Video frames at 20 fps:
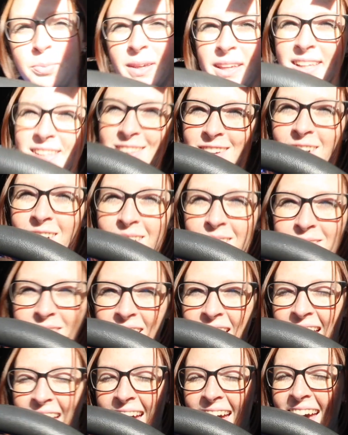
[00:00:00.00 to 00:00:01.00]
piece off
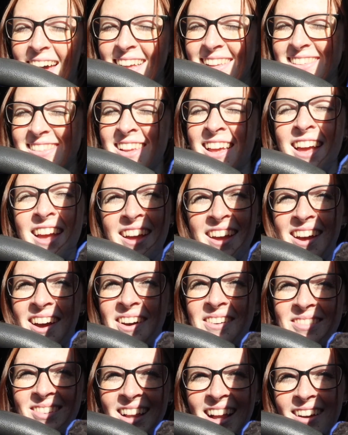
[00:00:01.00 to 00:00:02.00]
that has
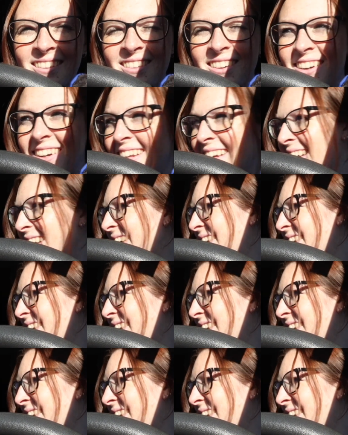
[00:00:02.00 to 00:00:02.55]
a flower on it